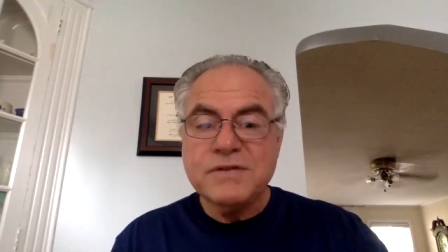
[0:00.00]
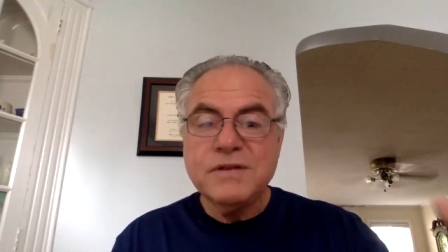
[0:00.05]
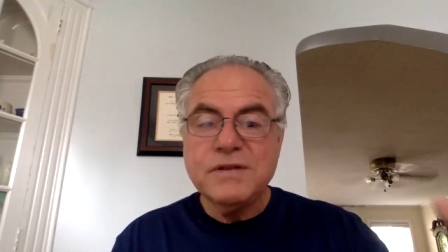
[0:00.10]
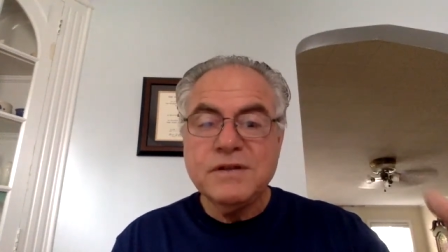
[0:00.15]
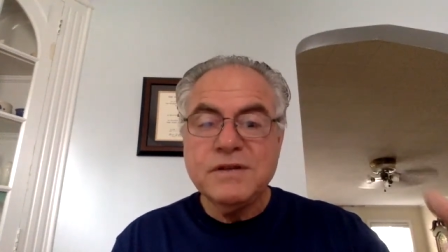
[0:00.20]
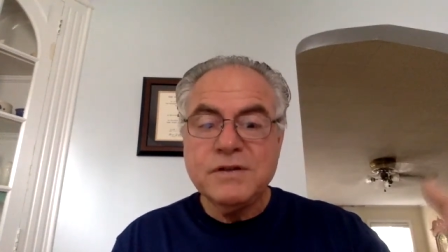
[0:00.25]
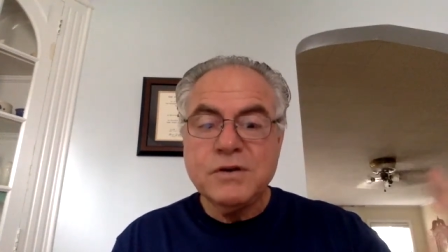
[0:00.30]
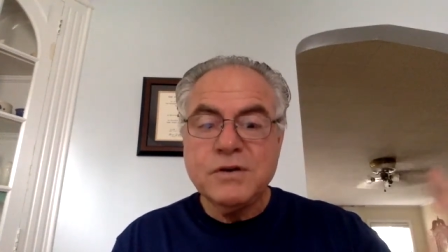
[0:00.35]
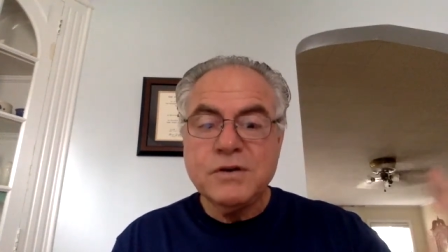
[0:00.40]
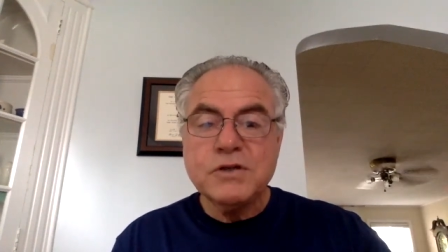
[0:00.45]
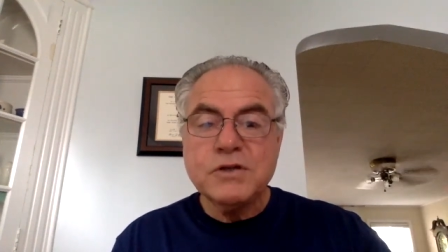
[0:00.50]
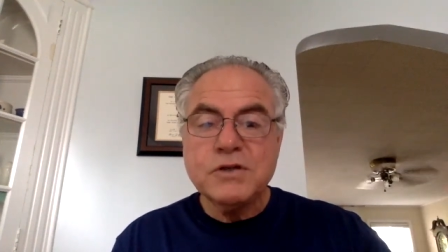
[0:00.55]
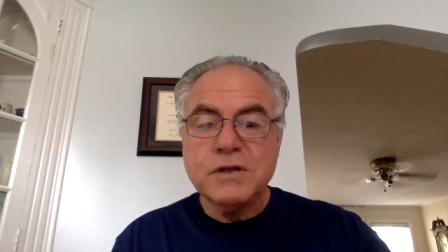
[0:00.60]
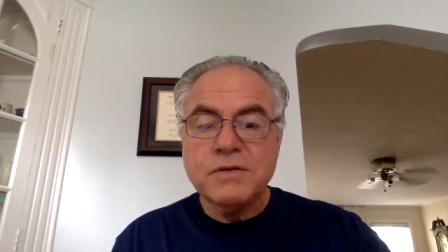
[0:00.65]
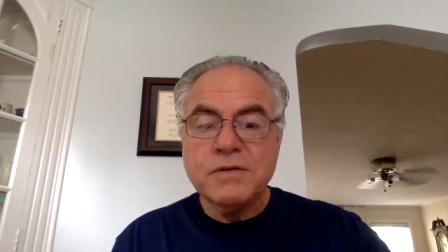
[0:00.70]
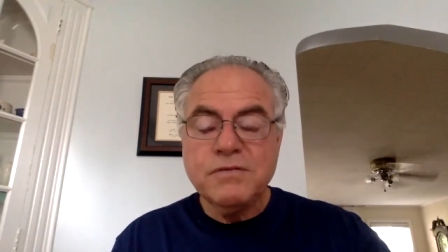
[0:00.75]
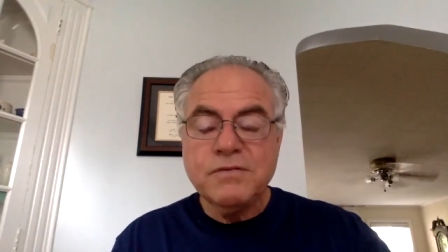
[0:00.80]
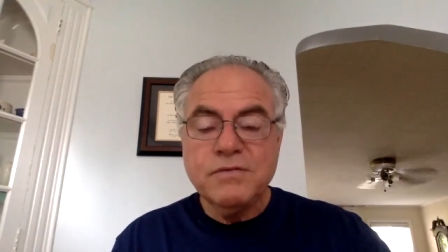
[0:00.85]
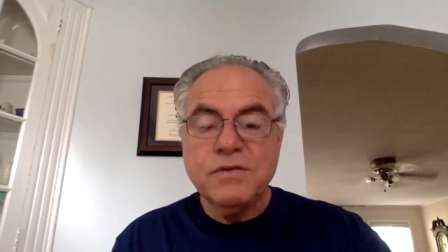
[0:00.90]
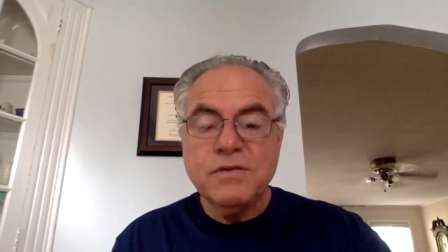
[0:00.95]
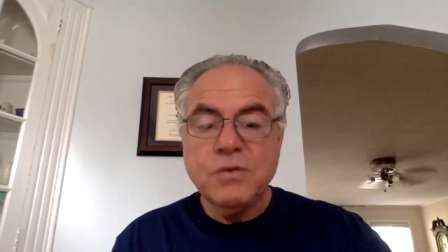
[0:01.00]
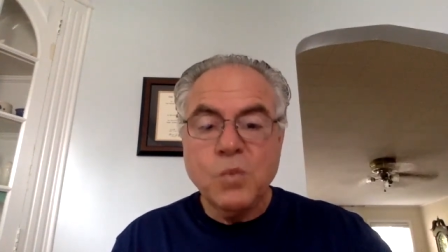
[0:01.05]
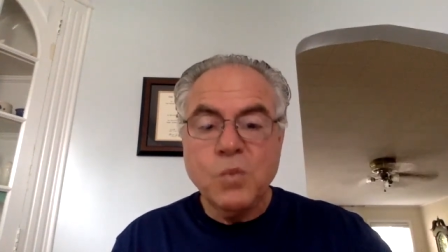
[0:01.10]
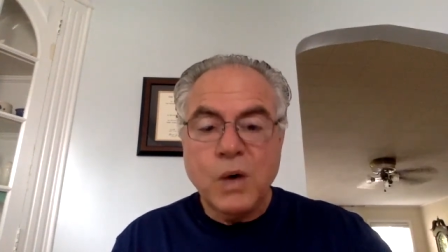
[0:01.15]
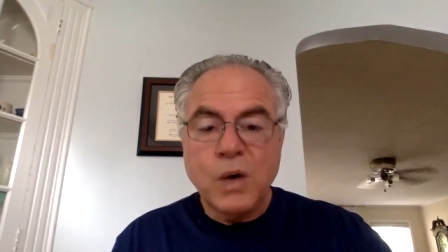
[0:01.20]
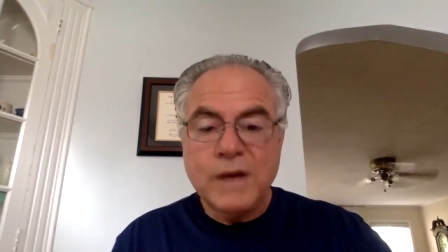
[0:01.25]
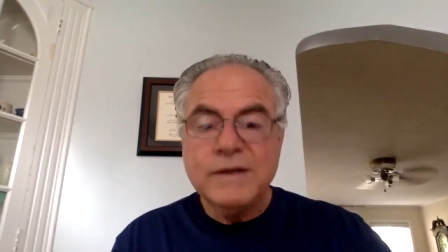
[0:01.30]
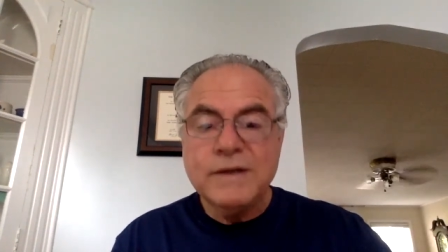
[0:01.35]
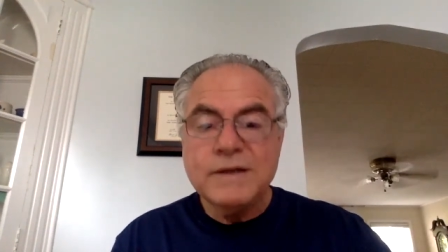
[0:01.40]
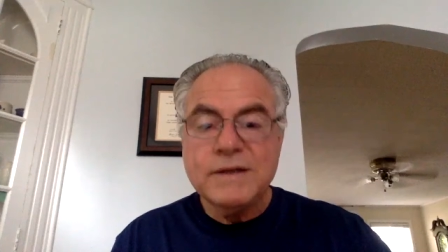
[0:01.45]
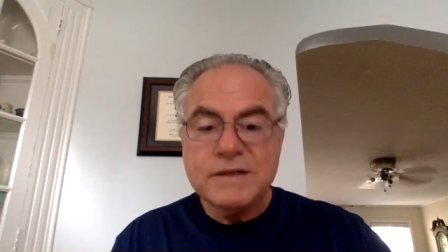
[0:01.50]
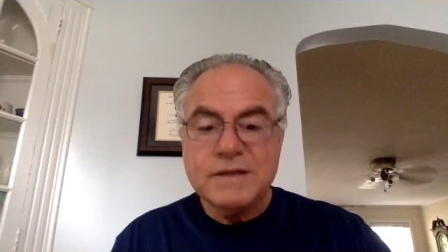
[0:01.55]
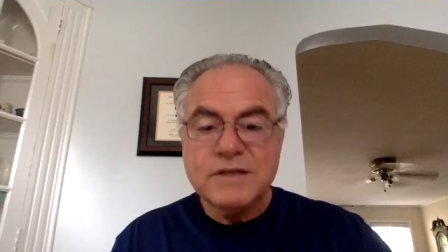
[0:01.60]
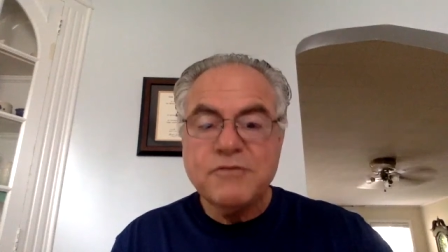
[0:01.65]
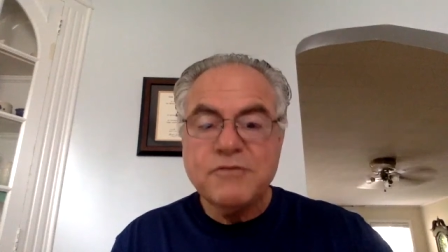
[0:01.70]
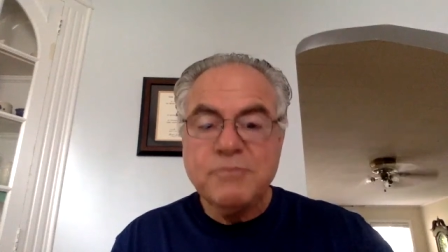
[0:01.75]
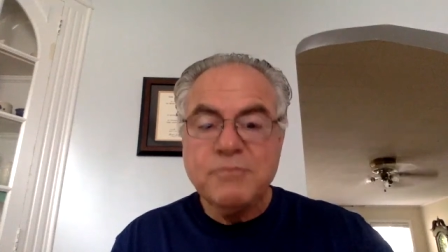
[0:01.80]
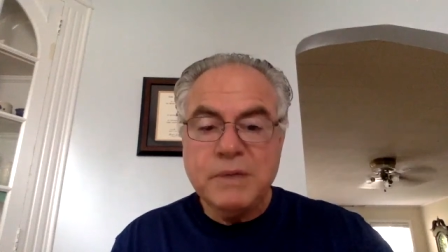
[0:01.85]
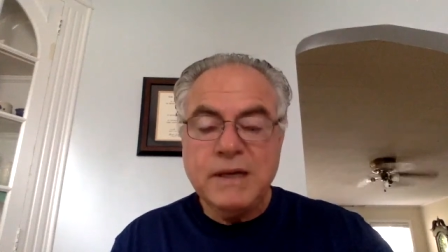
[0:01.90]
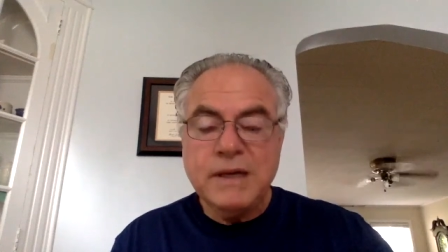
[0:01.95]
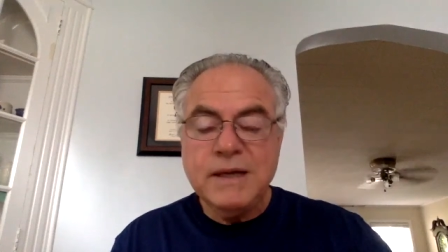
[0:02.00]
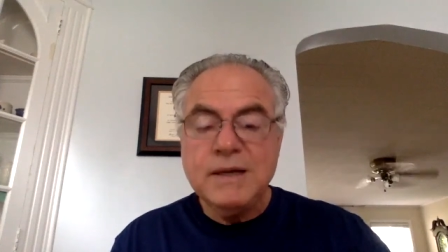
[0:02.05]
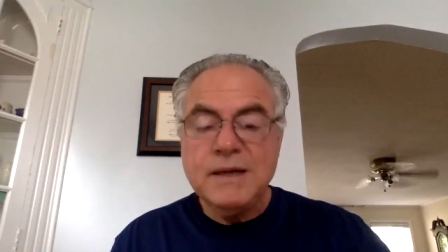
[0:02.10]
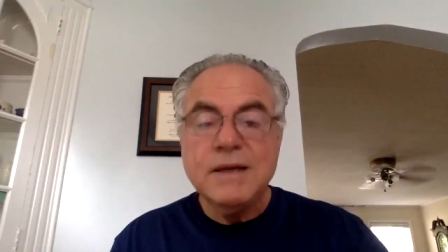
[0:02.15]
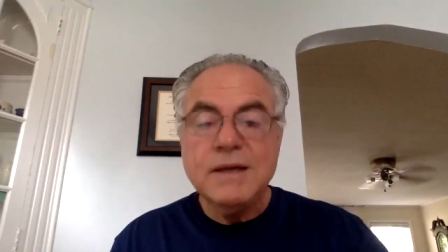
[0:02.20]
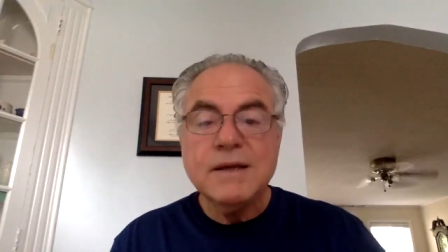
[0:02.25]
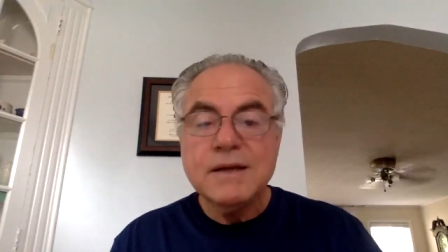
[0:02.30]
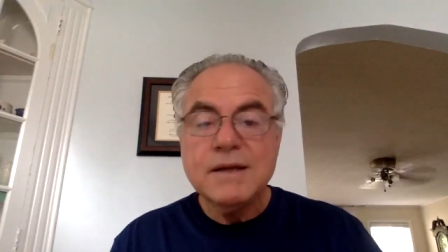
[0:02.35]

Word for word: the notion of the oneness of being?